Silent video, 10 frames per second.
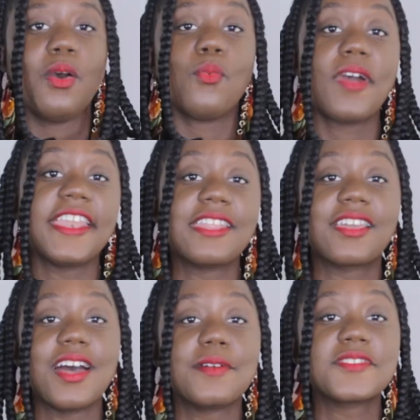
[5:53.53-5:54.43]
When it
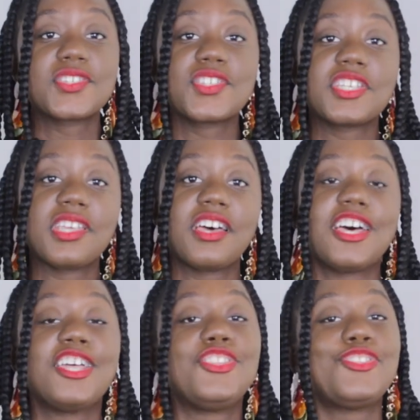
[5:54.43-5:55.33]
comes to
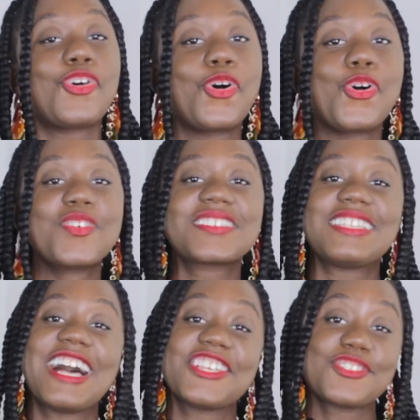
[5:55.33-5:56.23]
the no
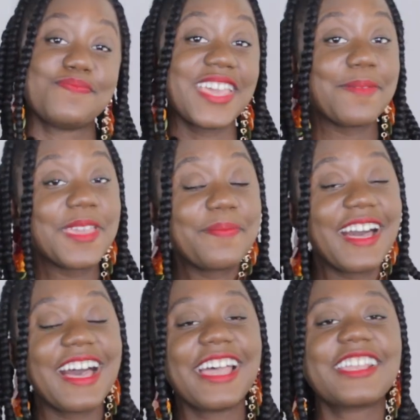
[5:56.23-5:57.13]
slash maybe
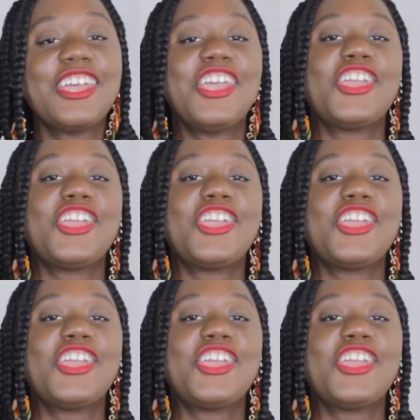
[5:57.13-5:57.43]
pile,